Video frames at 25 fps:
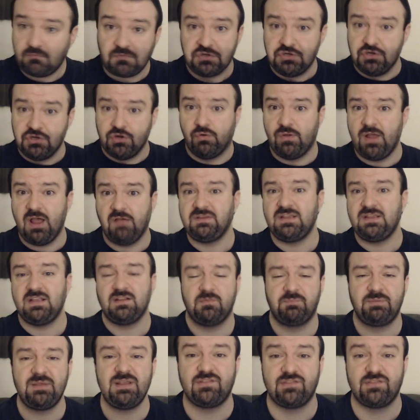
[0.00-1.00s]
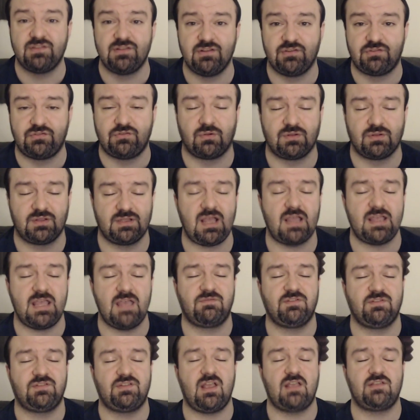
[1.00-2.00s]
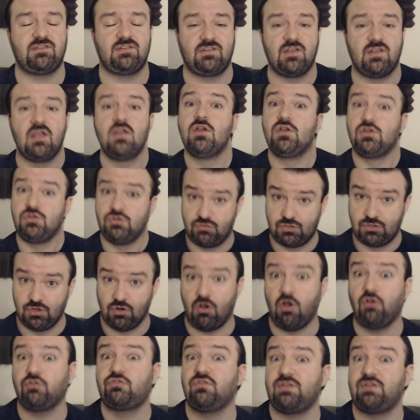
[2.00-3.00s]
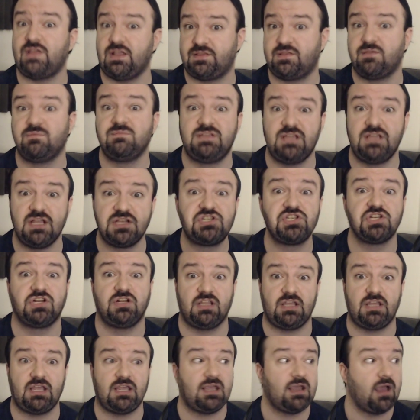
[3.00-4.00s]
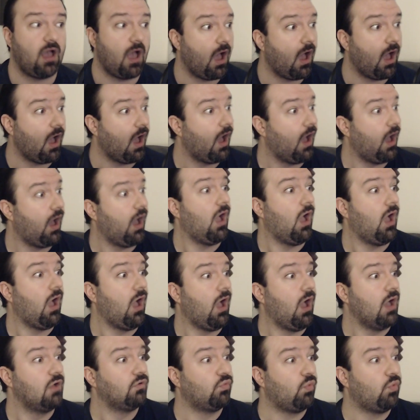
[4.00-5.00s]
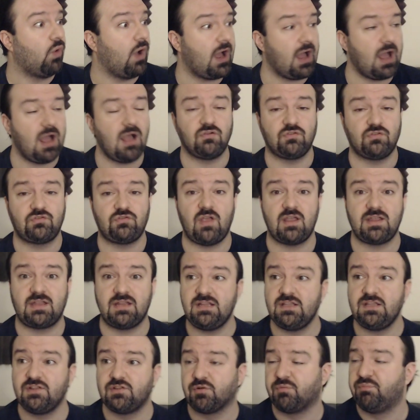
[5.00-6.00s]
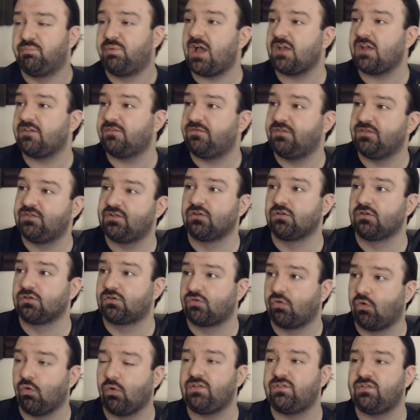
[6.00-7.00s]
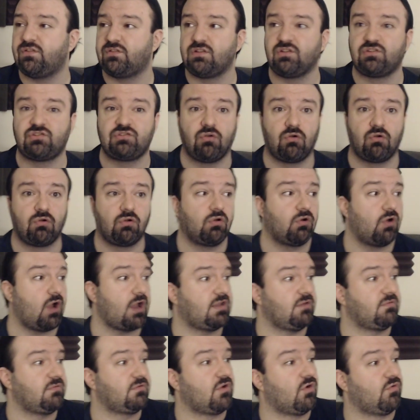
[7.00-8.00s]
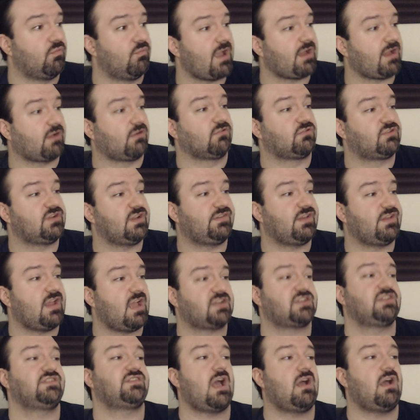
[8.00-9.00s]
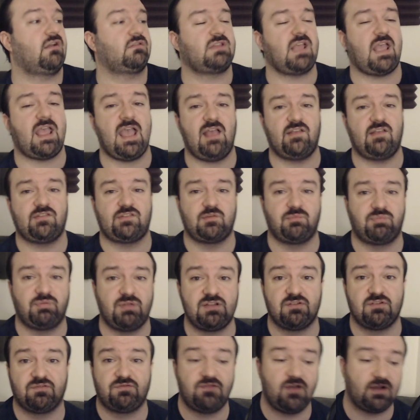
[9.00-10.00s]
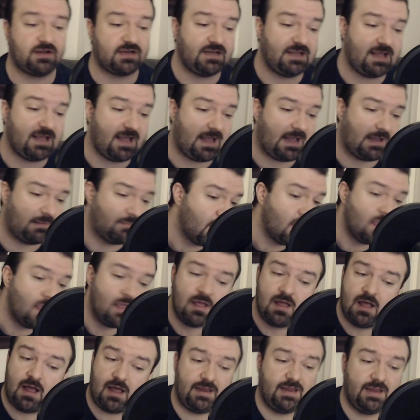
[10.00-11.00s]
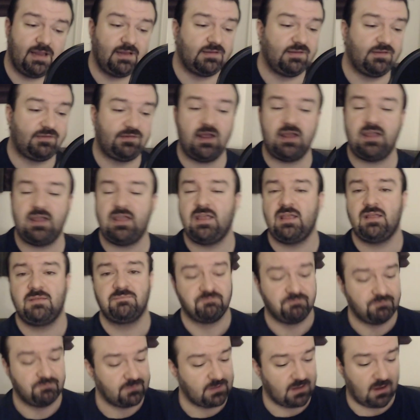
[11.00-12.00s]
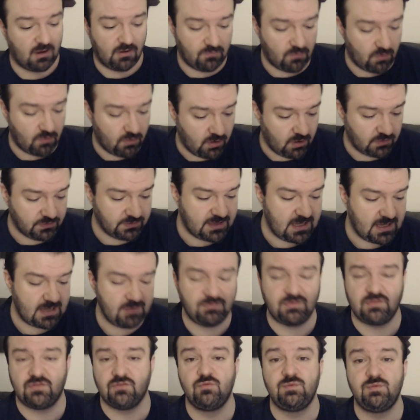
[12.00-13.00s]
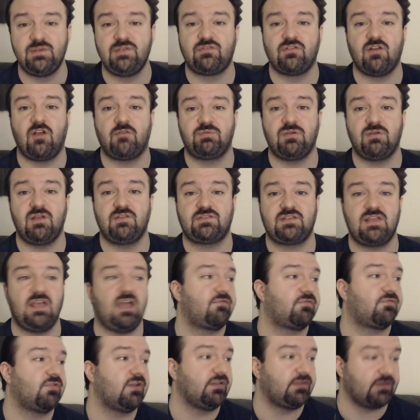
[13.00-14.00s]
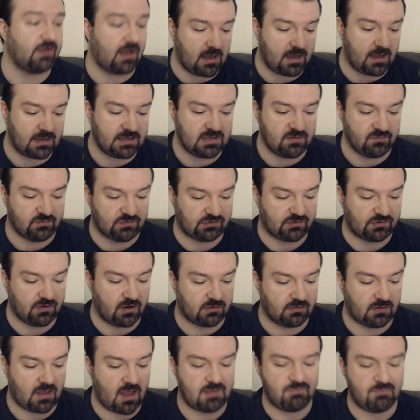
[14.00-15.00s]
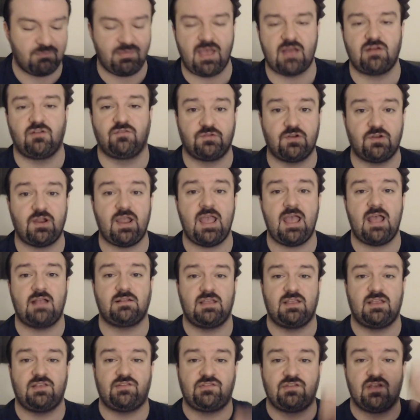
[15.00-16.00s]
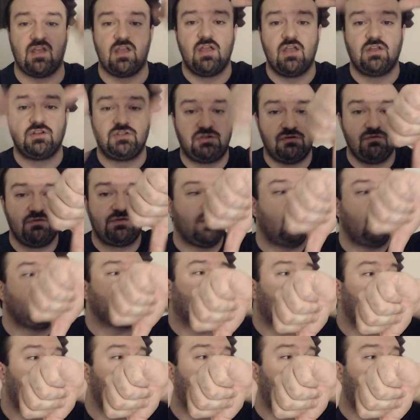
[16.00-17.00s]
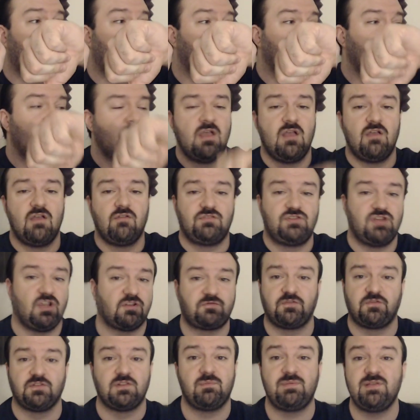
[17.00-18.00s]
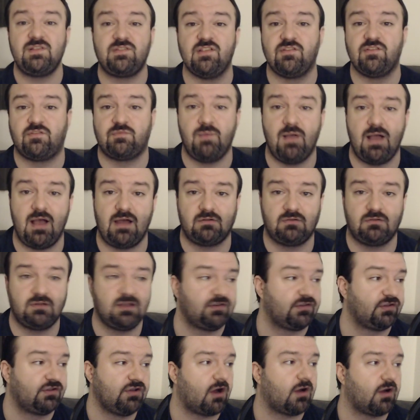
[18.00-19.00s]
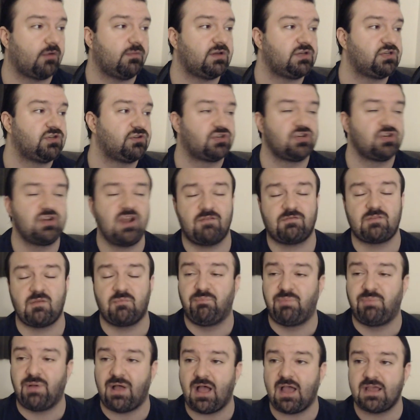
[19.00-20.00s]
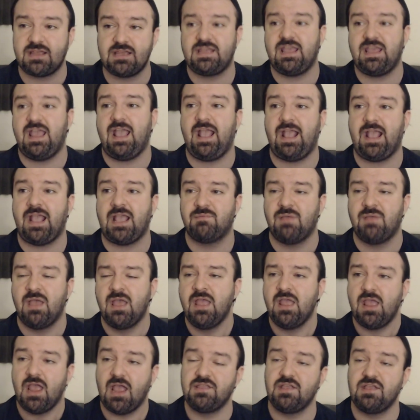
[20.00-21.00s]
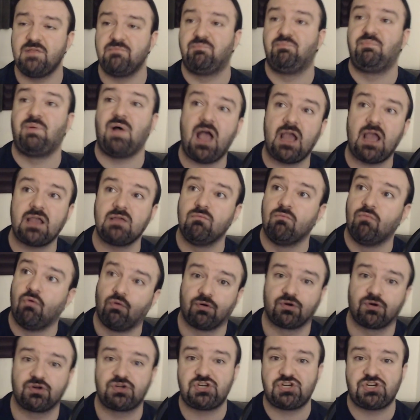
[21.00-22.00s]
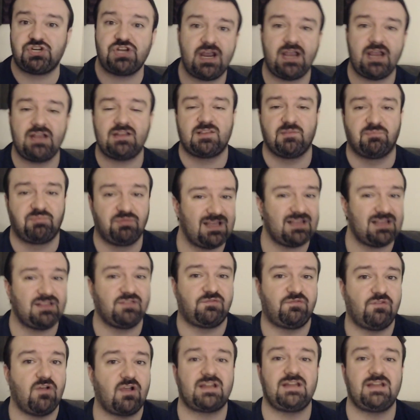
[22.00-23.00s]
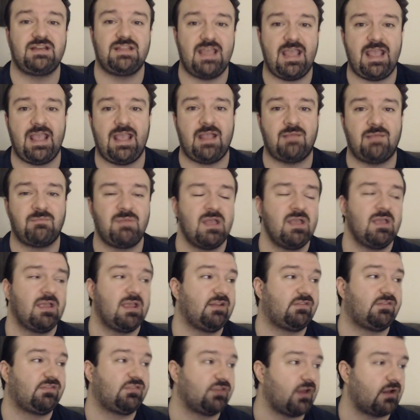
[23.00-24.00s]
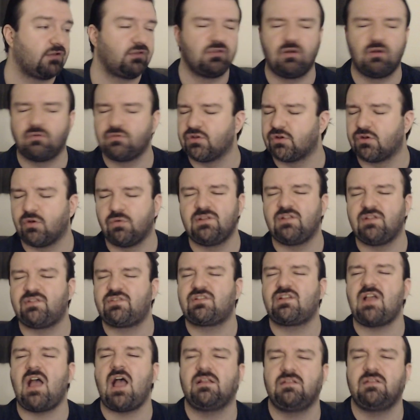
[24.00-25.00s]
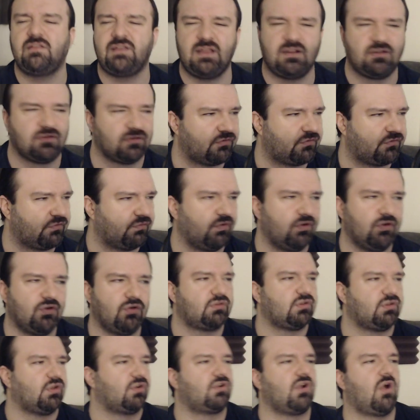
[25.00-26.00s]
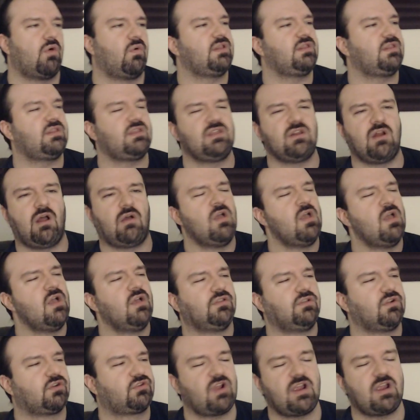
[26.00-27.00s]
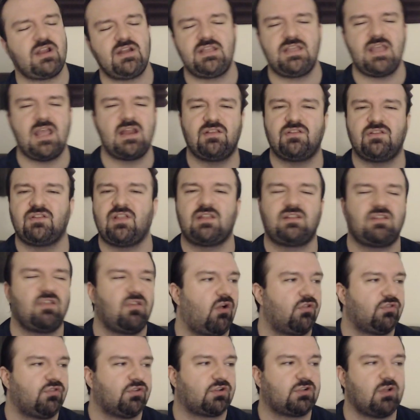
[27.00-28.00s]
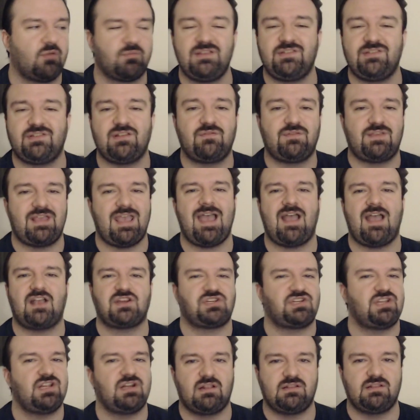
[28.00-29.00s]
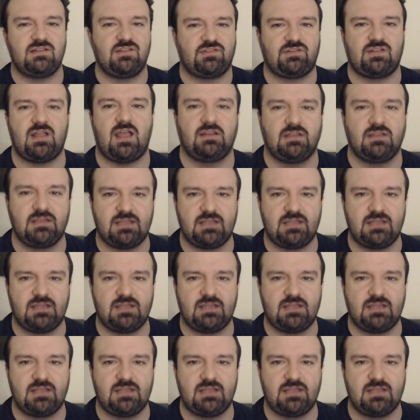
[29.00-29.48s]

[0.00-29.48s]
you don't have to get the pieces in the store. The guy emphasized this. You could also get them digitally. Wow, so I can either buy physical toys at the store or I can go microtransactions out the ass to play your fucking game. I hate to say it, of all the games of the Ubisoft press conference, I give Starlight Battle for Atlas two thumbs down just for the business model. It's garbage. You shouldn't have to buy a game and then buy more shit to play the fucking game. It's uh, you know they're going the Skylanders route. They're going you know they're trying to get it like the other companies that have cashed in on this style